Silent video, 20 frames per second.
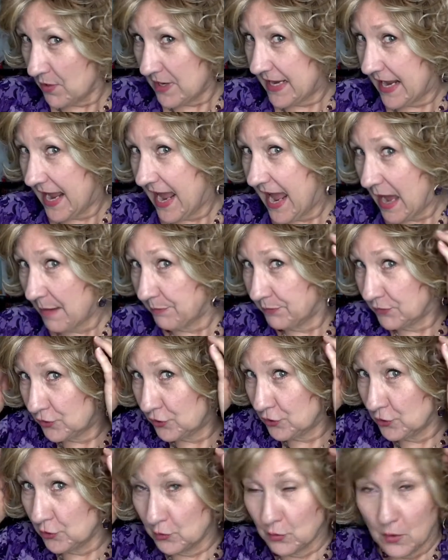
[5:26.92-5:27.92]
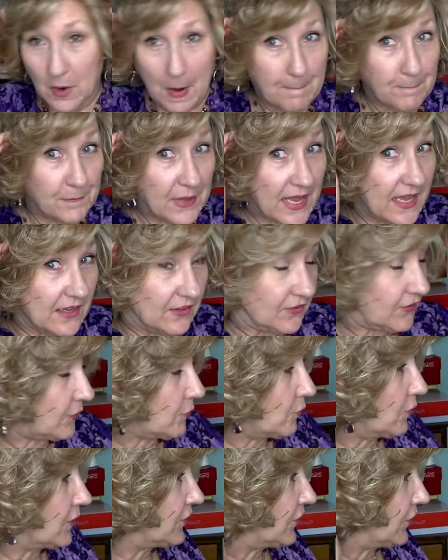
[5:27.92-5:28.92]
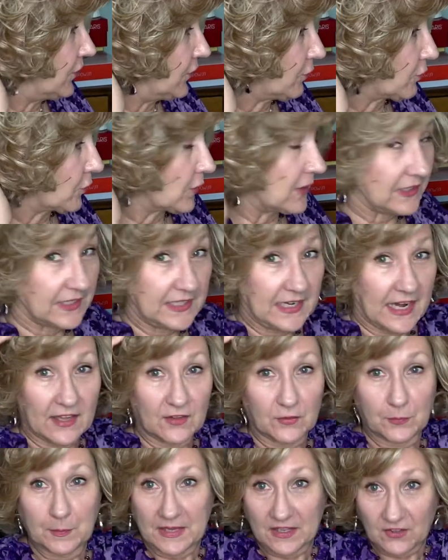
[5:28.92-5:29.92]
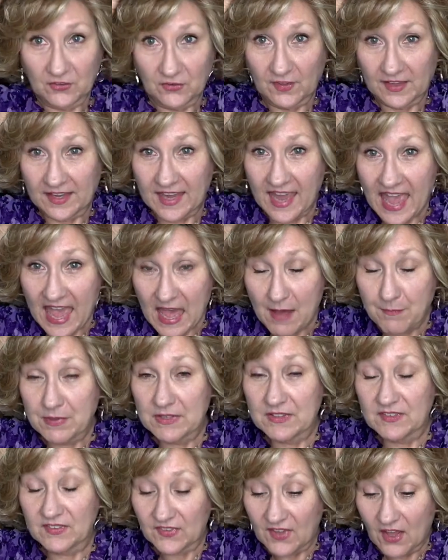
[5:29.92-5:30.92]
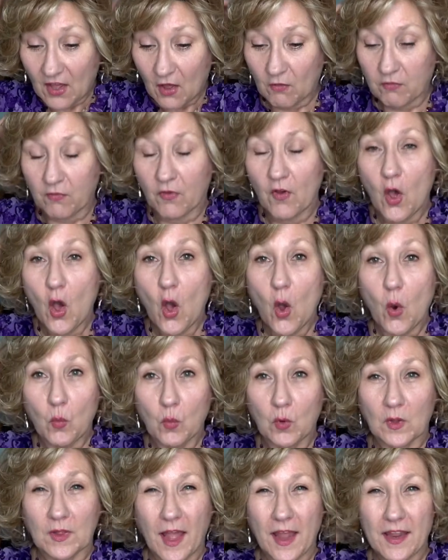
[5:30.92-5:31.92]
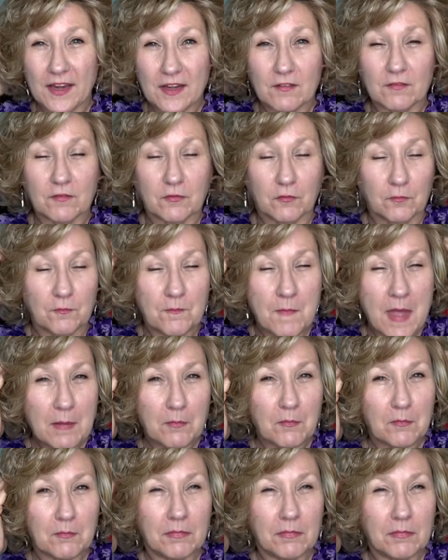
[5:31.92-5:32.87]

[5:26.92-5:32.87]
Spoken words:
cap 2 base, which is really nice because the cap itself will kind of remember